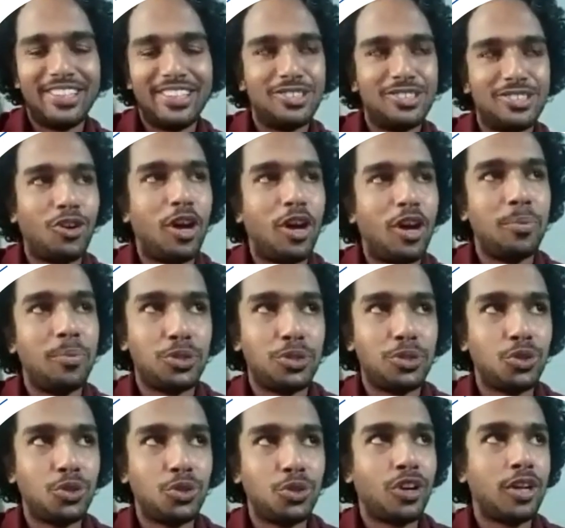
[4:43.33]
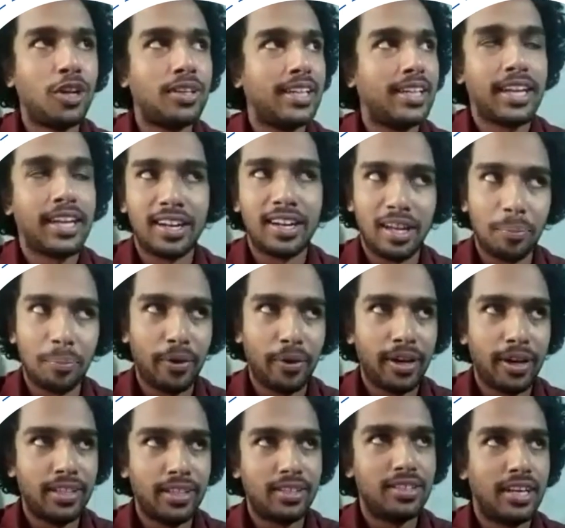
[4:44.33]
So I'm sure that I can
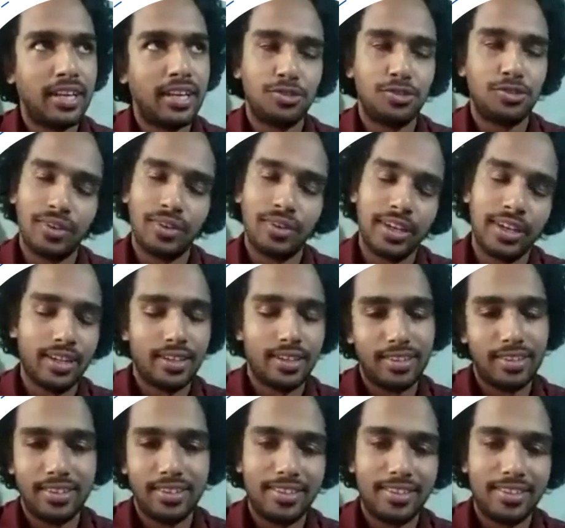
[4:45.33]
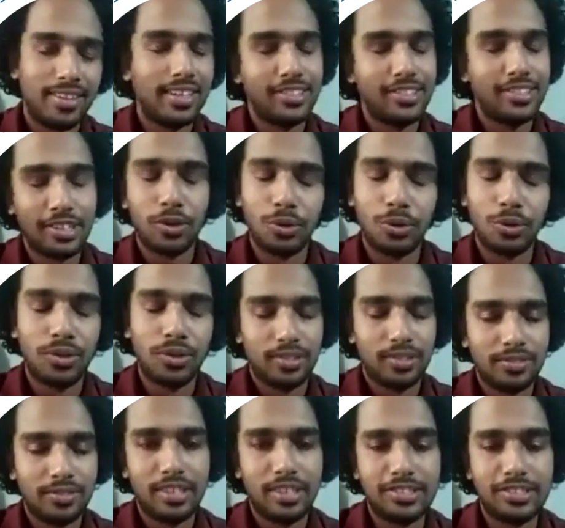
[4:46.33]
repay it. That's why it's a good,
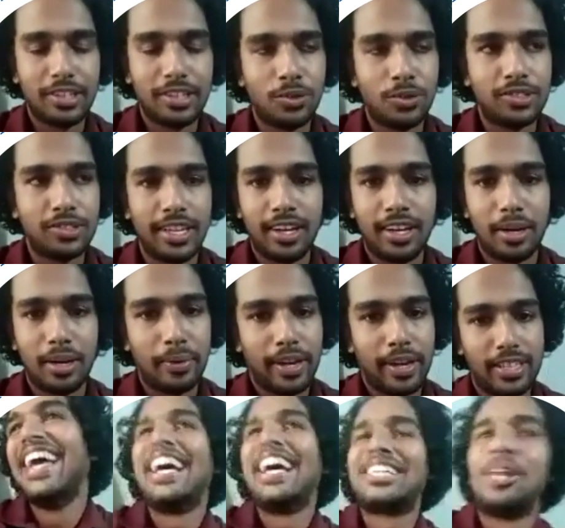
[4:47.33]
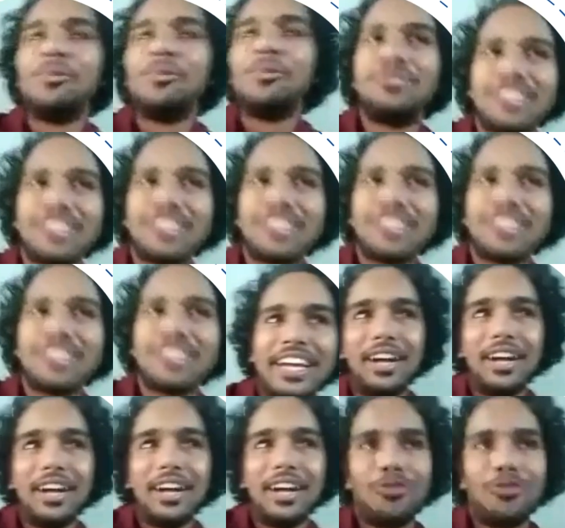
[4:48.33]
it's a good salary package. Actually, I'm scared of
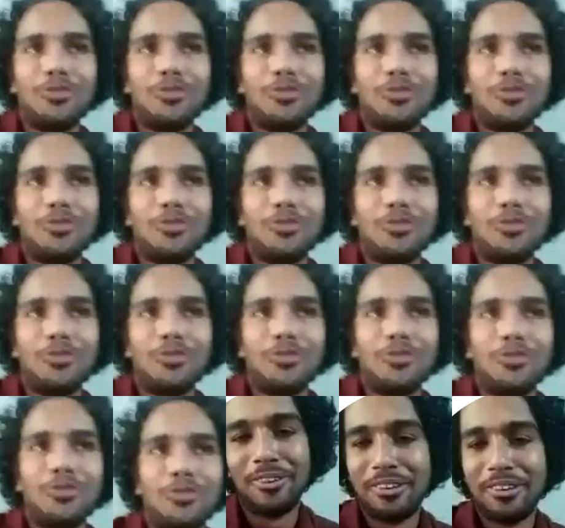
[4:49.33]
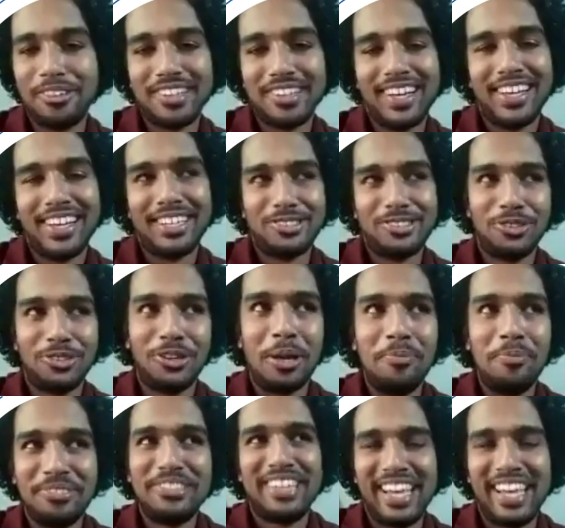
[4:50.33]
riding bike or car. So
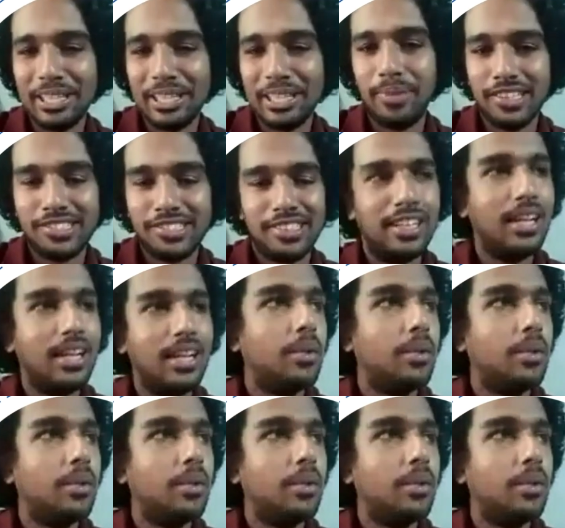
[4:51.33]
I'm taking the bus.